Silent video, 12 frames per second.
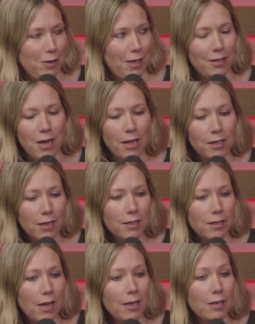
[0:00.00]
And
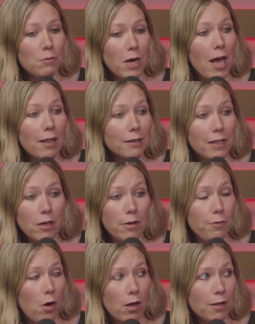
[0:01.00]
in reality,
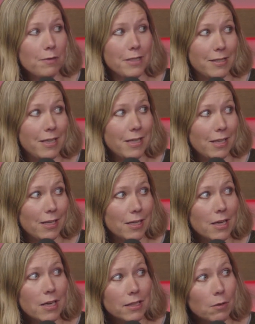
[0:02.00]
if all of us did,